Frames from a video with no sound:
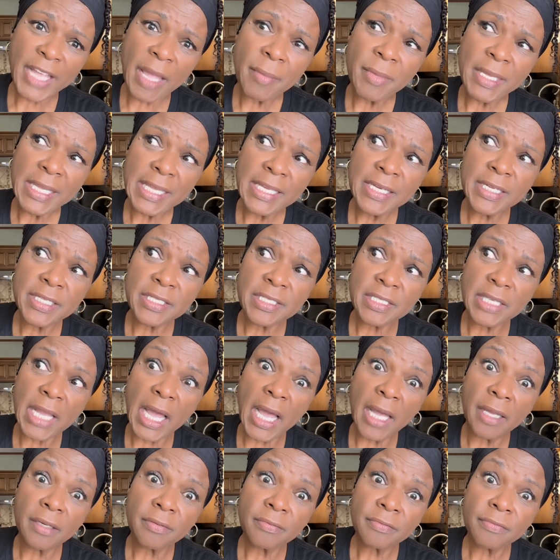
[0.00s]
I mean, it is
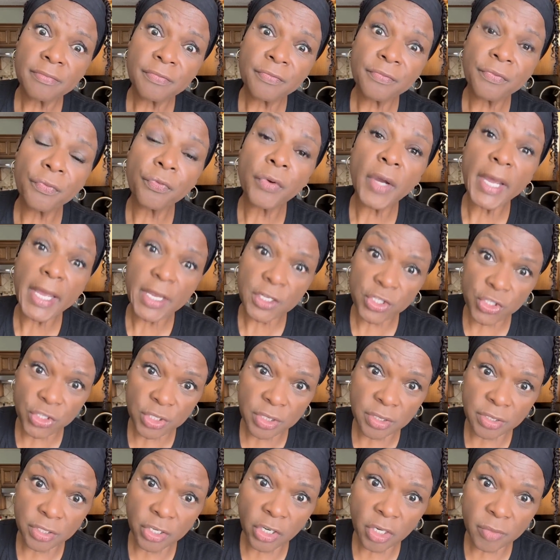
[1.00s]
not
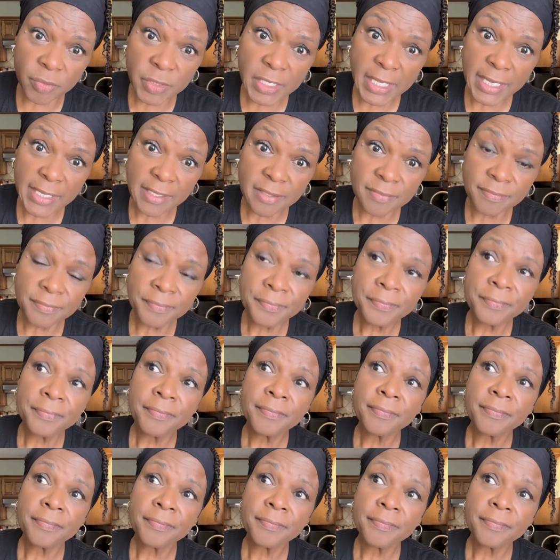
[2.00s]
fresh. You know what I'm saying?